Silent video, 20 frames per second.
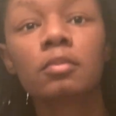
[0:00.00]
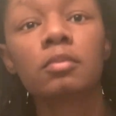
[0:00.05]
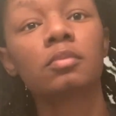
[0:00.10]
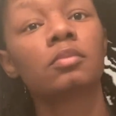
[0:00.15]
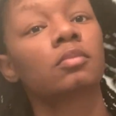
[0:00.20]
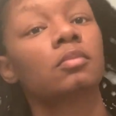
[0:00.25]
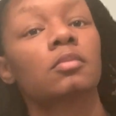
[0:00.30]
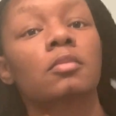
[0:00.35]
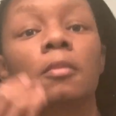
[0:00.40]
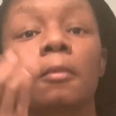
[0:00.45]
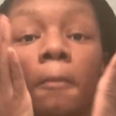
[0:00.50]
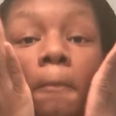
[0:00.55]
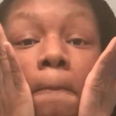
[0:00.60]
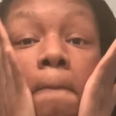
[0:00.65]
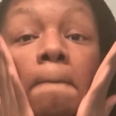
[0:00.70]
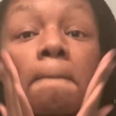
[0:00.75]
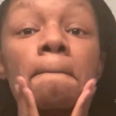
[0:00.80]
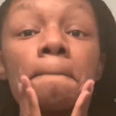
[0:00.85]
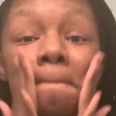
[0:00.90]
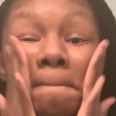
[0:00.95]
hot take,
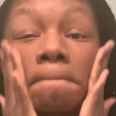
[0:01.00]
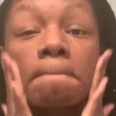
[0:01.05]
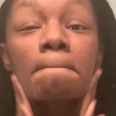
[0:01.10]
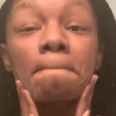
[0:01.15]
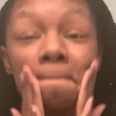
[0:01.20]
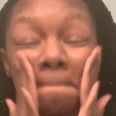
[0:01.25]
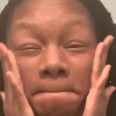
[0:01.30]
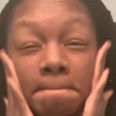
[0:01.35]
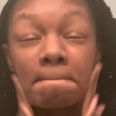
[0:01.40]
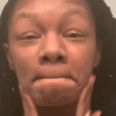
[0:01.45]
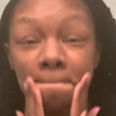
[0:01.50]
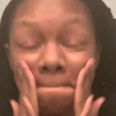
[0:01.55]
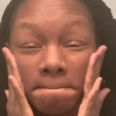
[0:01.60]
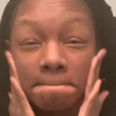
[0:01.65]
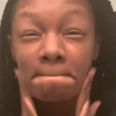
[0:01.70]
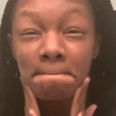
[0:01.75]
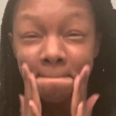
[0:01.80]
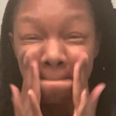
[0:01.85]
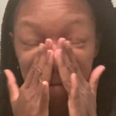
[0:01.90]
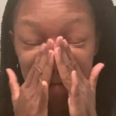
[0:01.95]
but being a
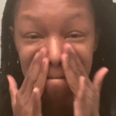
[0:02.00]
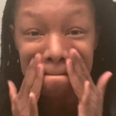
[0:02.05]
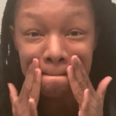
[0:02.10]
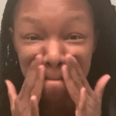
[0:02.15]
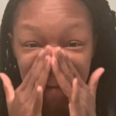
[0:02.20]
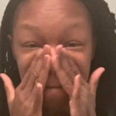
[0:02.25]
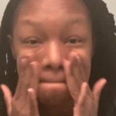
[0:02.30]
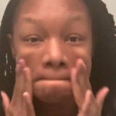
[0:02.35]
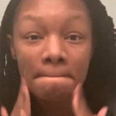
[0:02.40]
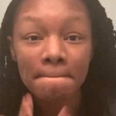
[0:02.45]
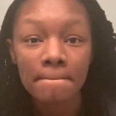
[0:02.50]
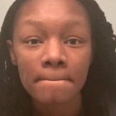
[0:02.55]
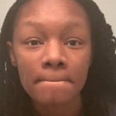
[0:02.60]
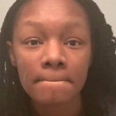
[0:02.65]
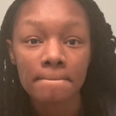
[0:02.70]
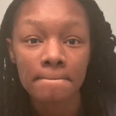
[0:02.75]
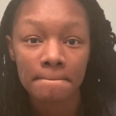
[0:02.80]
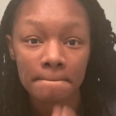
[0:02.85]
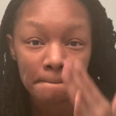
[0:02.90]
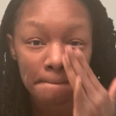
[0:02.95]
cool person and
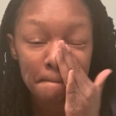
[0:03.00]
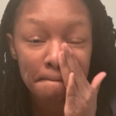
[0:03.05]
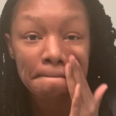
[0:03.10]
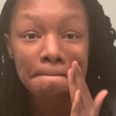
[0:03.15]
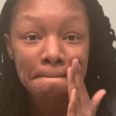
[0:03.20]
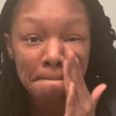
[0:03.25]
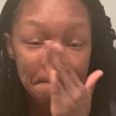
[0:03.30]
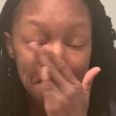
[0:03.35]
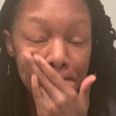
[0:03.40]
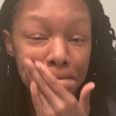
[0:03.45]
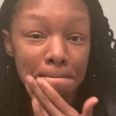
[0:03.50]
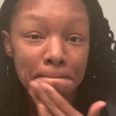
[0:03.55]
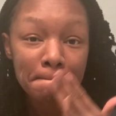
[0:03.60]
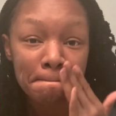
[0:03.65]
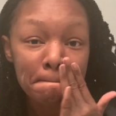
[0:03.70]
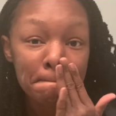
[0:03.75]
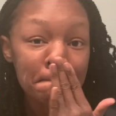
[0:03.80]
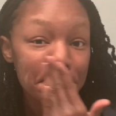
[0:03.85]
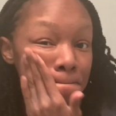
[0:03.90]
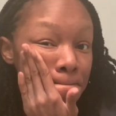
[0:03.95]
being a Christian are
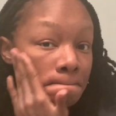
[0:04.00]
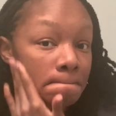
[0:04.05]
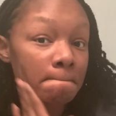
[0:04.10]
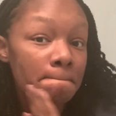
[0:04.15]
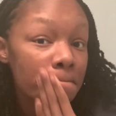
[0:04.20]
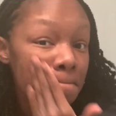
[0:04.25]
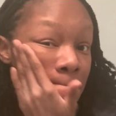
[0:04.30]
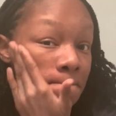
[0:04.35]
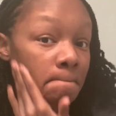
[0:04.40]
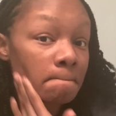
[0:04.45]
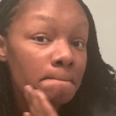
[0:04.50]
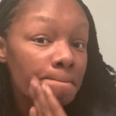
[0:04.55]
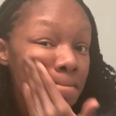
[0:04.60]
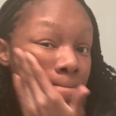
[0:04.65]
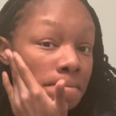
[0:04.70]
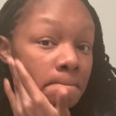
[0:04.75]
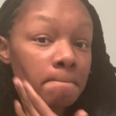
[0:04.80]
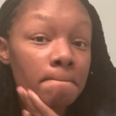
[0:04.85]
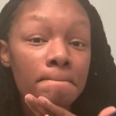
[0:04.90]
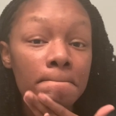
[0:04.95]
not mutually
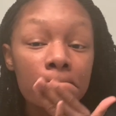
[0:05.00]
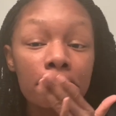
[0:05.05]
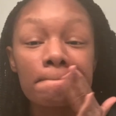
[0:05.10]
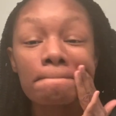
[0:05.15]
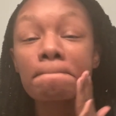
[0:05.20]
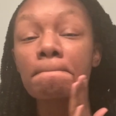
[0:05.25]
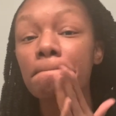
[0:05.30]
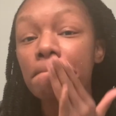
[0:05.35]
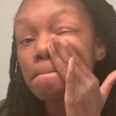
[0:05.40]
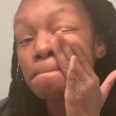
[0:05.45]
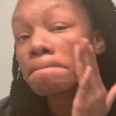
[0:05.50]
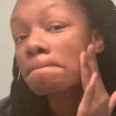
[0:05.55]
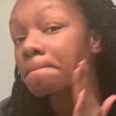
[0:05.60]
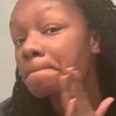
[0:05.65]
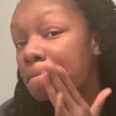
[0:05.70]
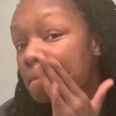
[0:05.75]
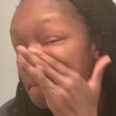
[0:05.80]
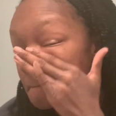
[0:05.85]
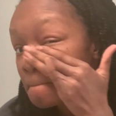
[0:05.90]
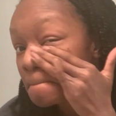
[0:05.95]
exclusive. I don't know
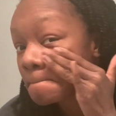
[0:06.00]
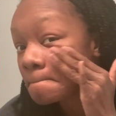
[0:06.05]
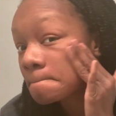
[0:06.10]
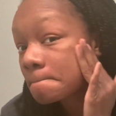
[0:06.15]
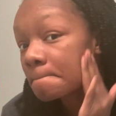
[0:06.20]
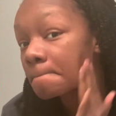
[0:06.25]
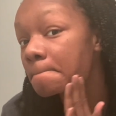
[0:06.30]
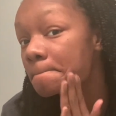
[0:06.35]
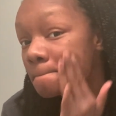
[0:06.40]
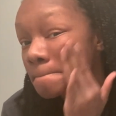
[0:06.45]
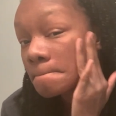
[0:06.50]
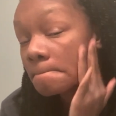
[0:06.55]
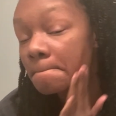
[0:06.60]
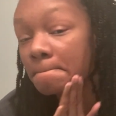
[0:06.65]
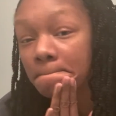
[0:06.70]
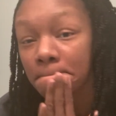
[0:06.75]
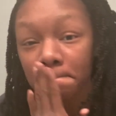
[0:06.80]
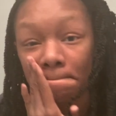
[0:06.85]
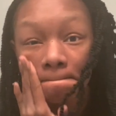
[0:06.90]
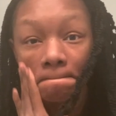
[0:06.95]
where that
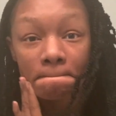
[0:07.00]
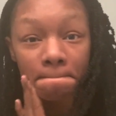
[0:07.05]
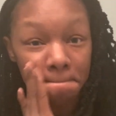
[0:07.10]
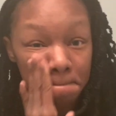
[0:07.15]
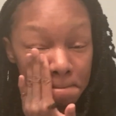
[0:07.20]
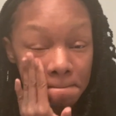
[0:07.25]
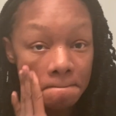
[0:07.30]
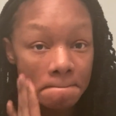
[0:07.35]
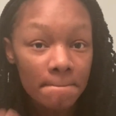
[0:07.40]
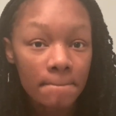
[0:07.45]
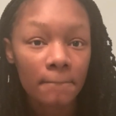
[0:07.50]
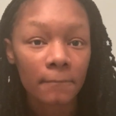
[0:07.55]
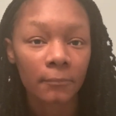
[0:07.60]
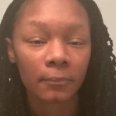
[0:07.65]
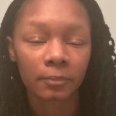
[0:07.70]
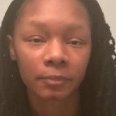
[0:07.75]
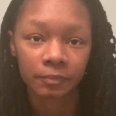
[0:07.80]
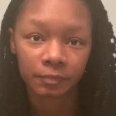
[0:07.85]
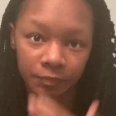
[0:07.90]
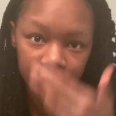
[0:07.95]
idea came
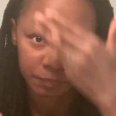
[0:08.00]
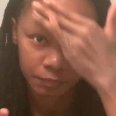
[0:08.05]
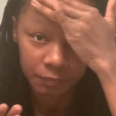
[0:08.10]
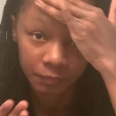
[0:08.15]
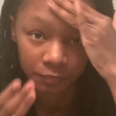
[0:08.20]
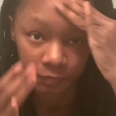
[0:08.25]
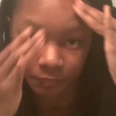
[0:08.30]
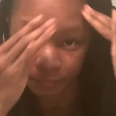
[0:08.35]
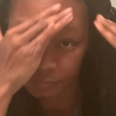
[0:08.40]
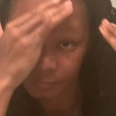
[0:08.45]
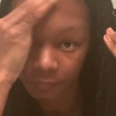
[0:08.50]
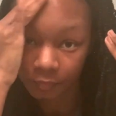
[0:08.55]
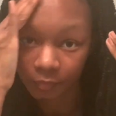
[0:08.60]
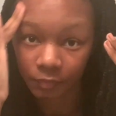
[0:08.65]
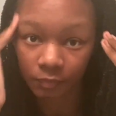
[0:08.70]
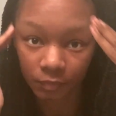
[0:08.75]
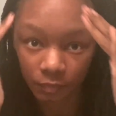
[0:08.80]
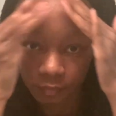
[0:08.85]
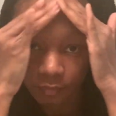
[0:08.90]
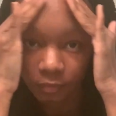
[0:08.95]
from and
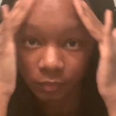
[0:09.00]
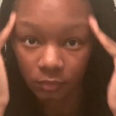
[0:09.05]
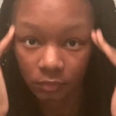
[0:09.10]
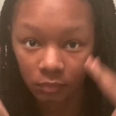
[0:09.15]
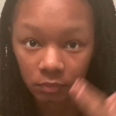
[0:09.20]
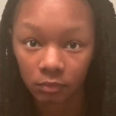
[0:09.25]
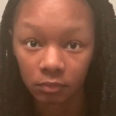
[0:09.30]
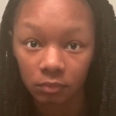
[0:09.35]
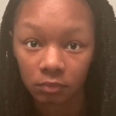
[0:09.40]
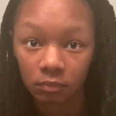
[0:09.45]
why